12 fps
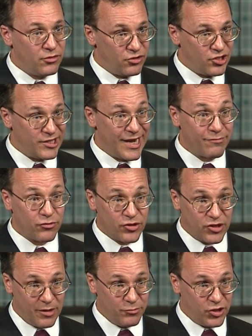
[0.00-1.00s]
There are several
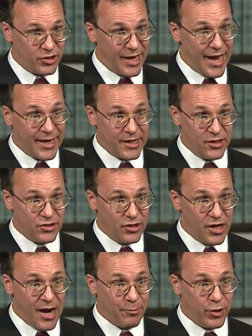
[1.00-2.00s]
subject to hackings in
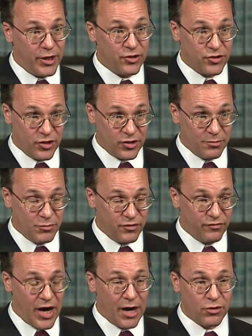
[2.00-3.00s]
the operating systems,
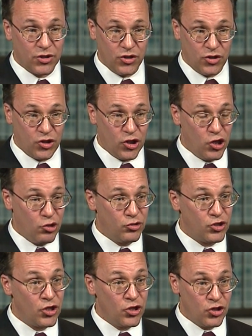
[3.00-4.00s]
viruses,
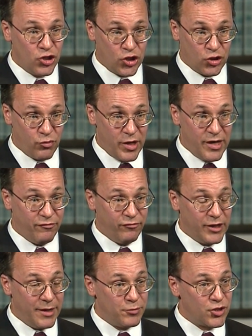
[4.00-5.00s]
codes, screen
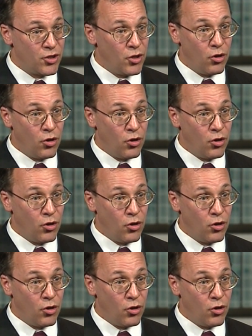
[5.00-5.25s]
flips.